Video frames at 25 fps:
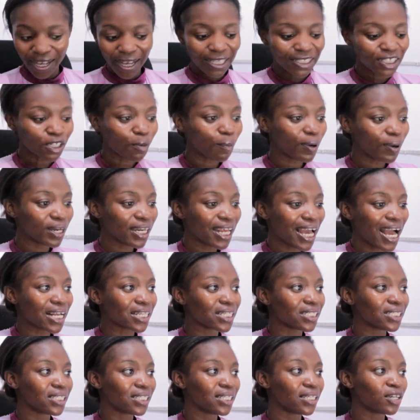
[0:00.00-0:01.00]
Somebody
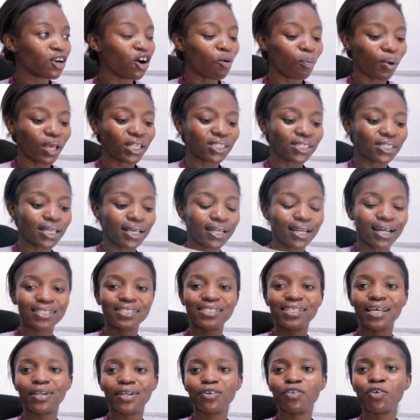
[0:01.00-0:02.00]
actually commented
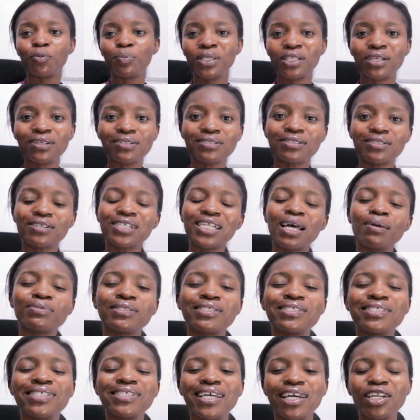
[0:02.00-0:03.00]
and said, oh, we just told them
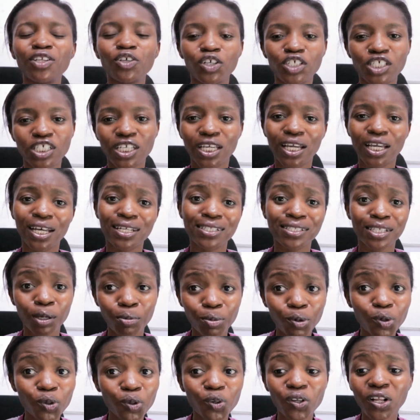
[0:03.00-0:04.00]
to send your chair and
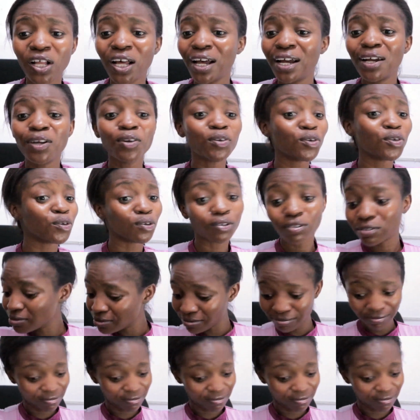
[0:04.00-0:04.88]
table. No.